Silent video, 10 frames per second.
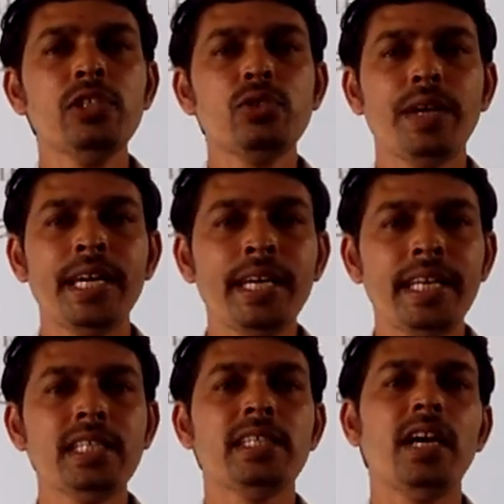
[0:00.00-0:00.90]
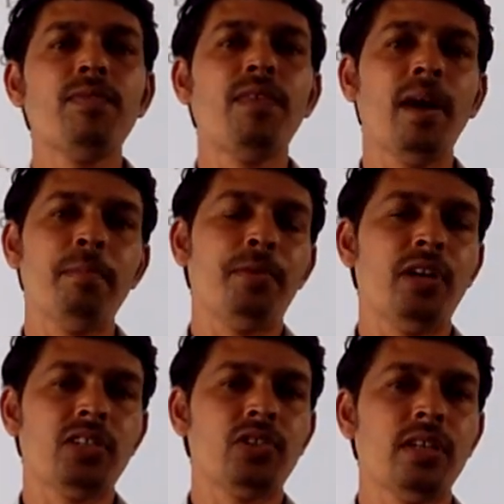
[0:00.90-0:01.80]
to increase their farm
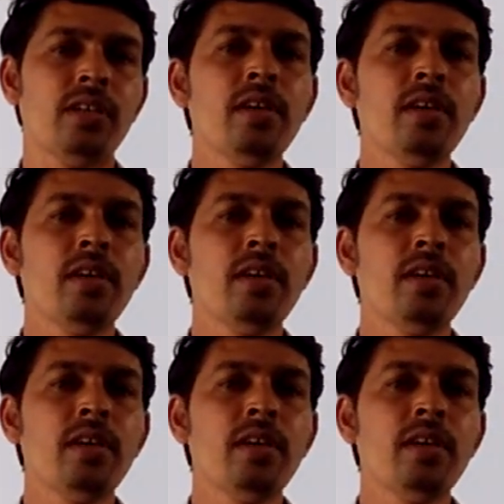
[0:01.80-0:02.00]
production